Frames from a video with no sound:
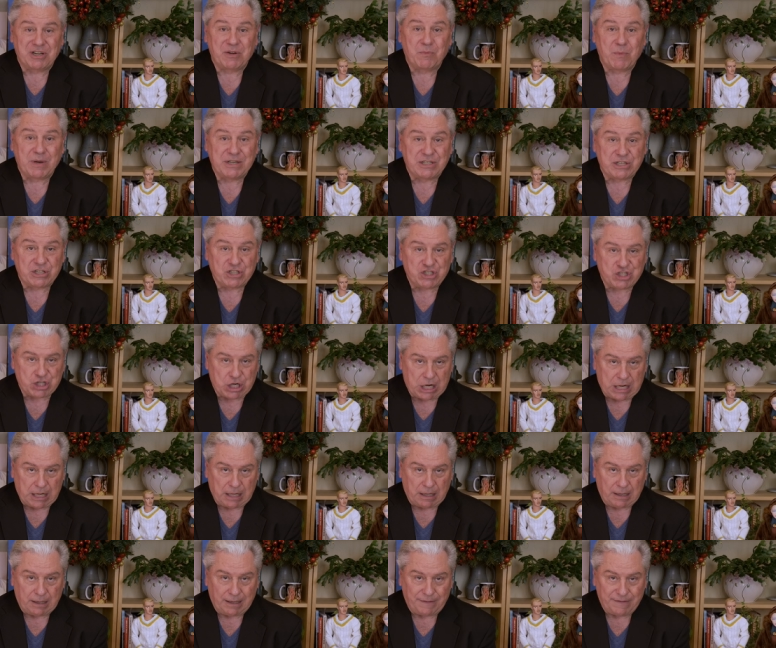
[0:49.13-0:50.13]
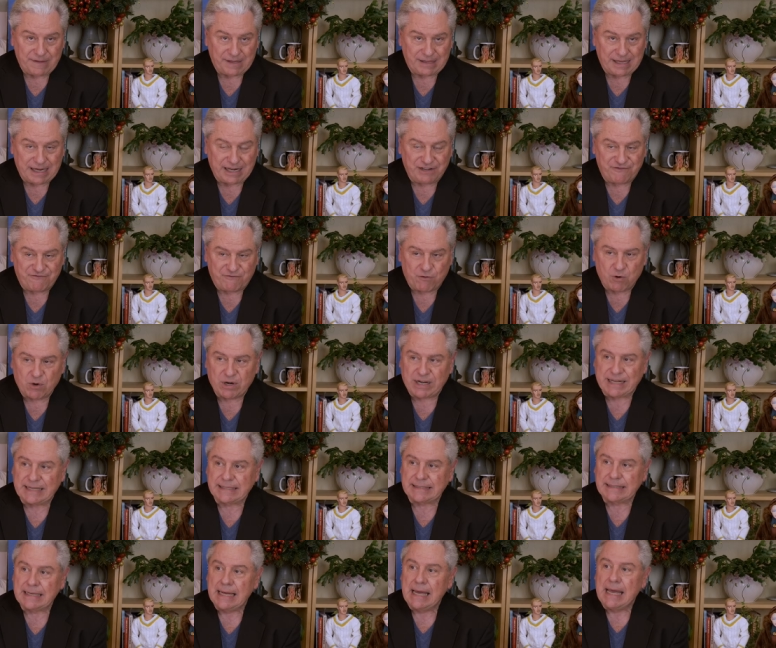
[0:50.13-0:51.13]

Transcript: and went to jail in the late forties.